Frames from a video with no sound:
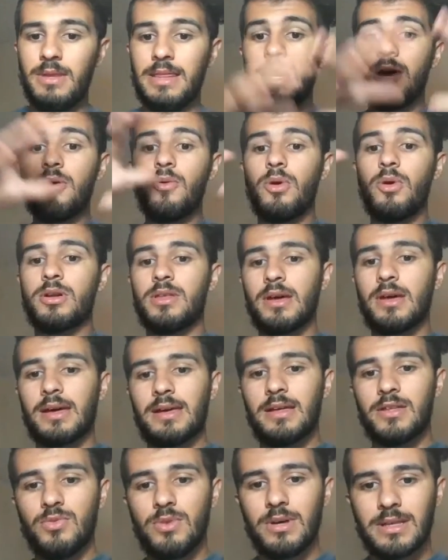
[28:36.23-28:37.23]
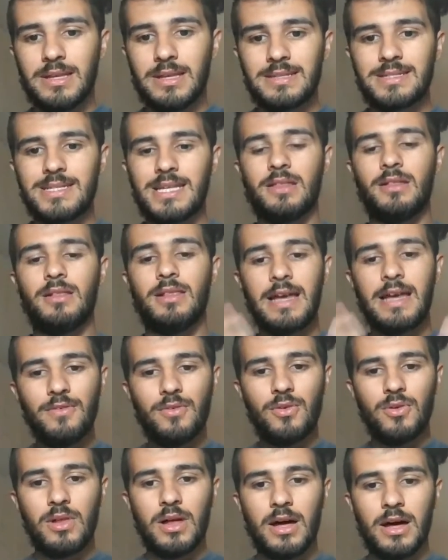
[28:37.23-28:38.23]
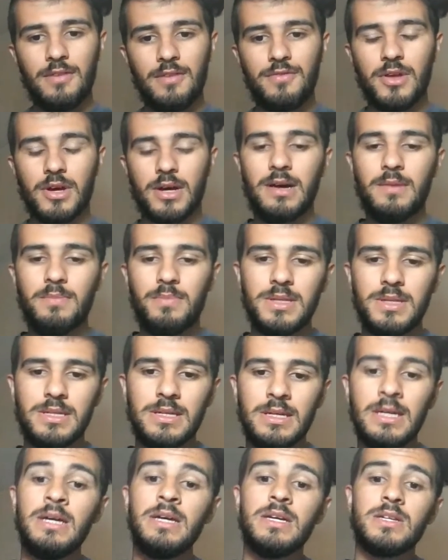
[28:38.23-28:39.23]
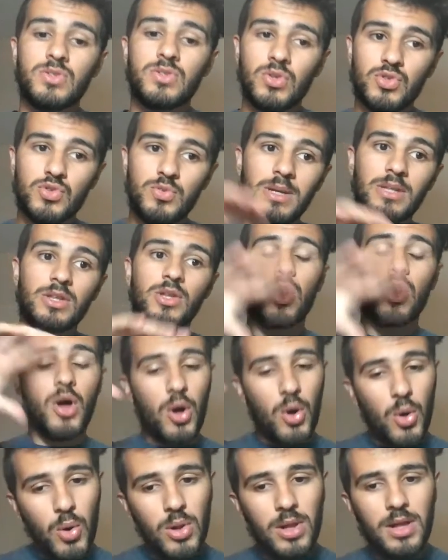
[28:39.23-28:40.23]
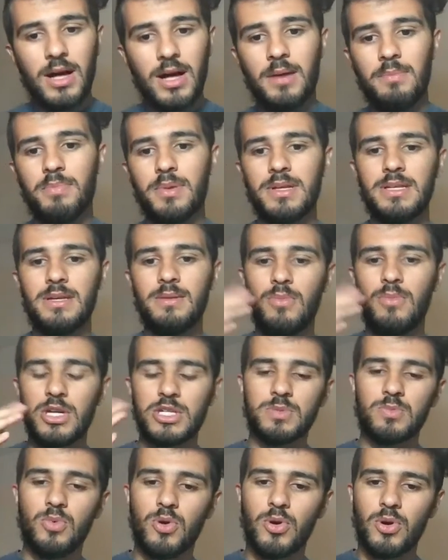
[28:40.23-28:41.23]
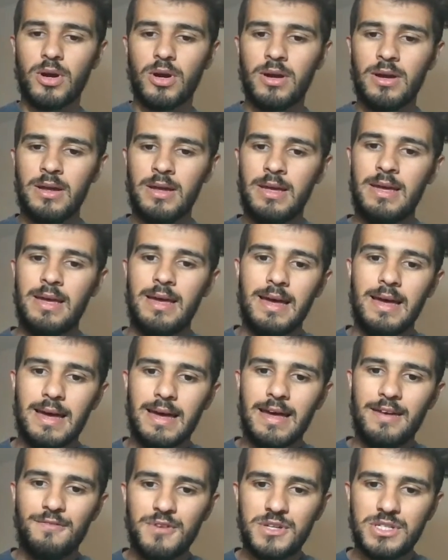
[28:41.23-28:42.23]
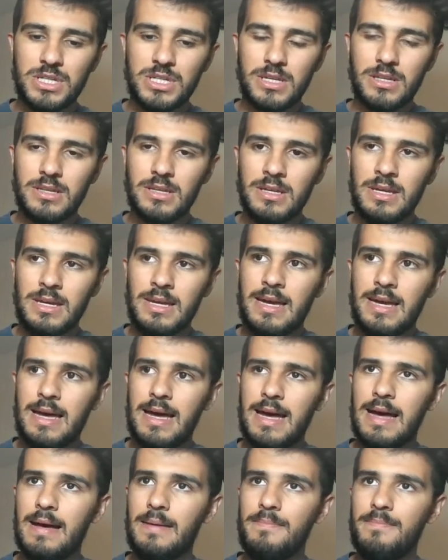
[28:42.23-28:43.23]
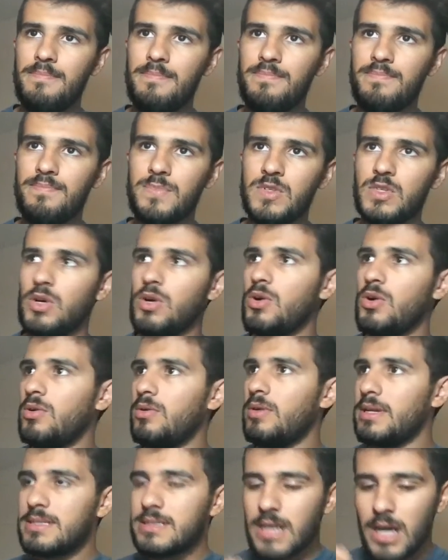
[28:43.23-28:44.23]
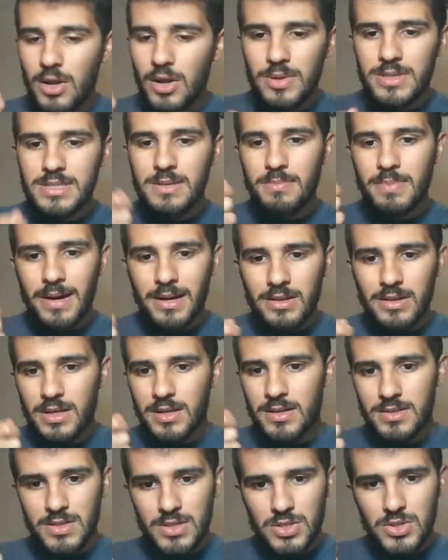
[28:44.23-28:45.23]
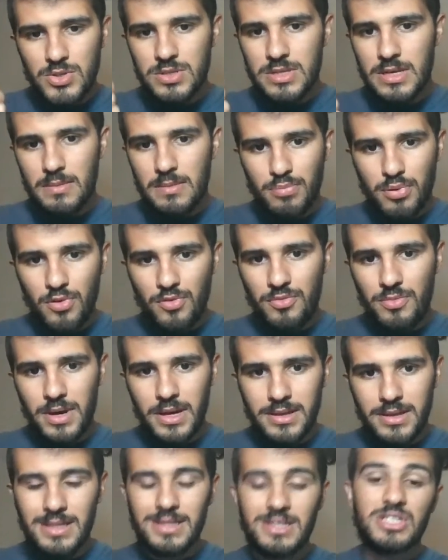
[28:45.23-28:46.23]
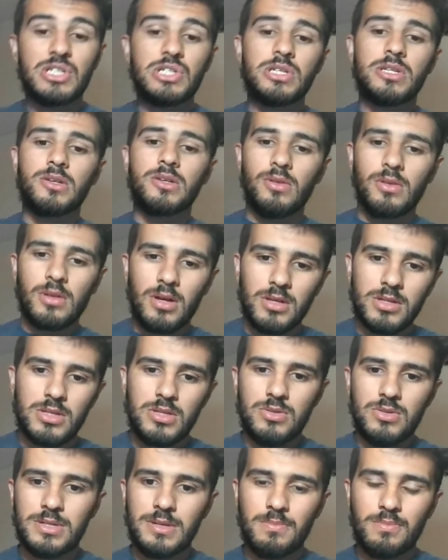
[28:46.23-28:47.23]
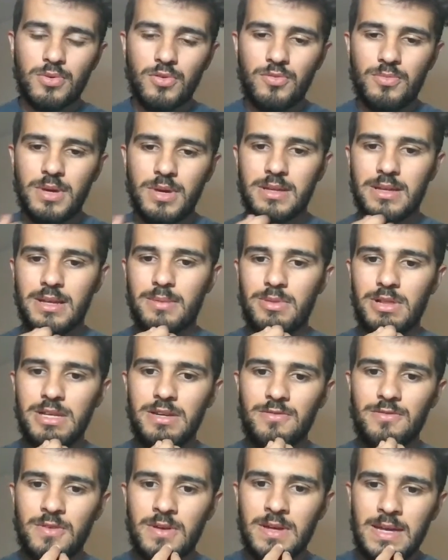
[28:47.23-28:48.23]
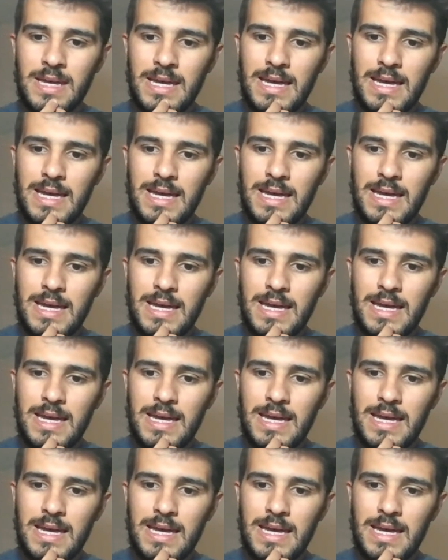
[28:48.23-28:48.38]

Now we're doing this at the level of the company, so to make the whole company much more efficient. So it's always about continuous improvement and digital continuous improvement, I believe.